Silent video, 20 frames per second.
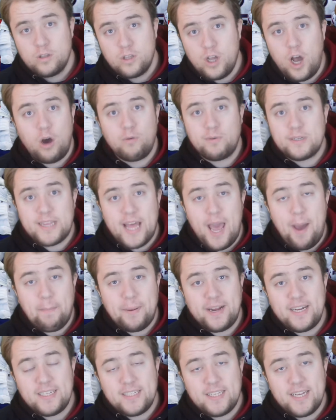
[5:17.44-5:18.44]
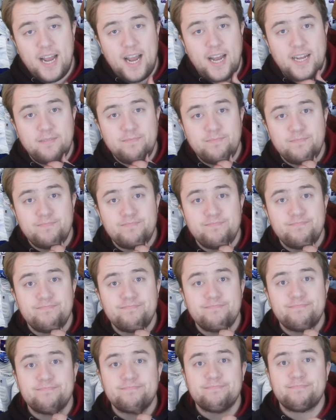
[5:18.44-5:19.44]
So, with that being said,
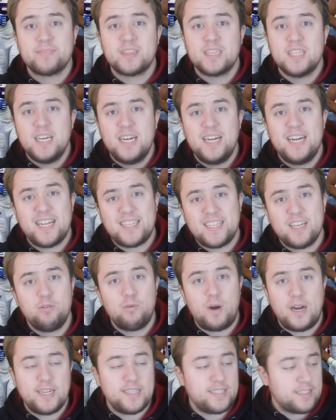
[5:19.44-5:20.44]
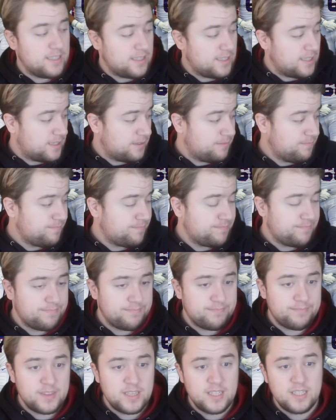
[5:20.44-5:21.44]
let's get right into this.
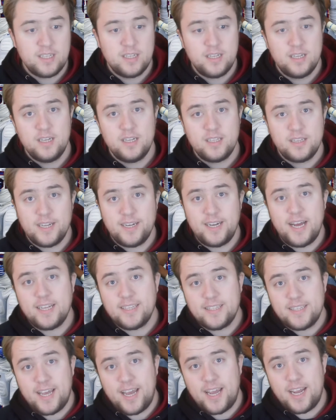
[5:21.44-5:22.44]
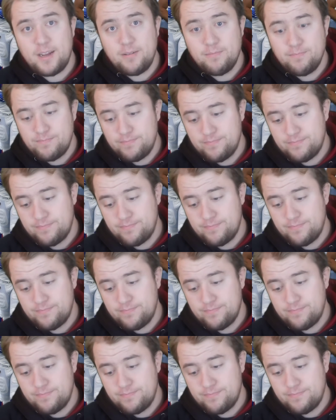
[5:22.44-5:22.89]
The next game